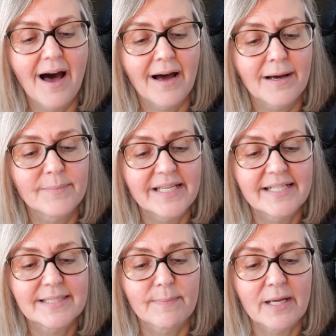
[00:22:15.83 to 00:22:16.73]

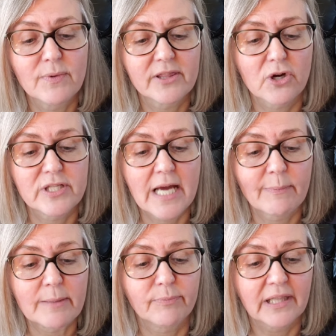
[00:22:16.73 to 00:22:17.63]
It is made with their
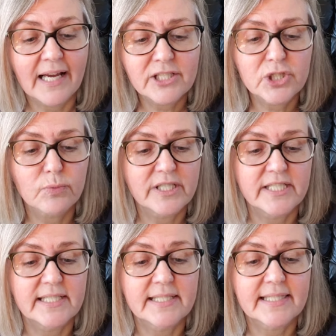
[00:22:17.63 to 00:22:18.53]
Yummy Plush,
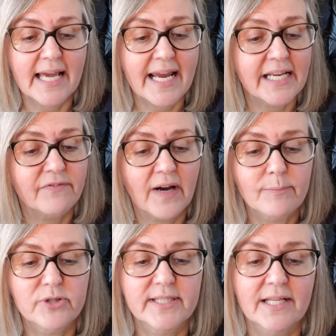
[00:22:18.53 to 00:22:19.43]
which is
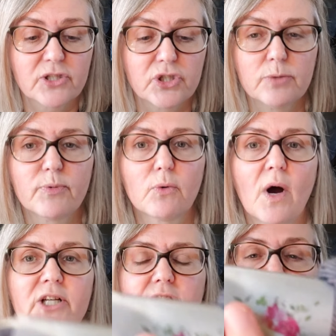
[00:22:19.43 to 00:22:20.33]
85%
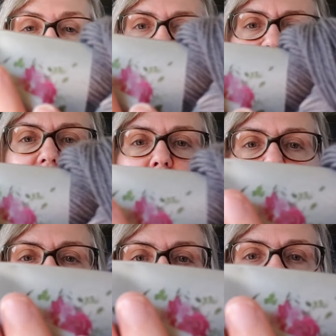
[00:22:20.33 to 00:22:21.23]
superwash
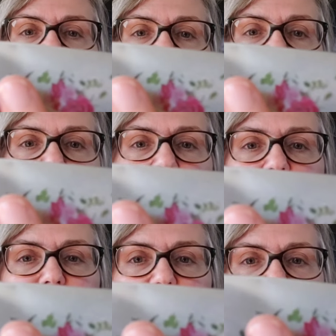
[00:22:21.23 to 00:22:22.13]
merino
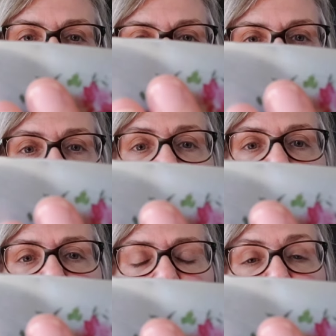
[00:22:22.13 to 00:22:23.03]
and 15%
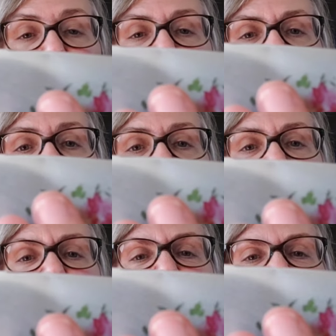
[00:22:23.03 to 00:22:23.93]
nylon,
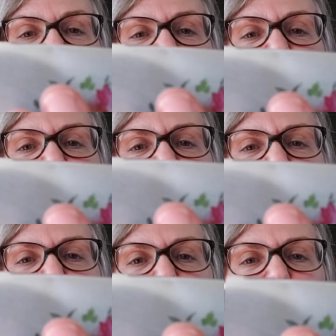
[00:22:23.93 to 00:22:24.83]

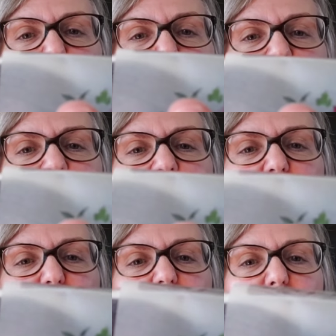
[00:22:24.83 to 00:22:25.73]
437 yards,
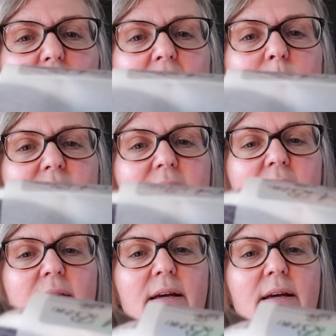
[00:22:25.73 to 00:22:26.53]
100 grams.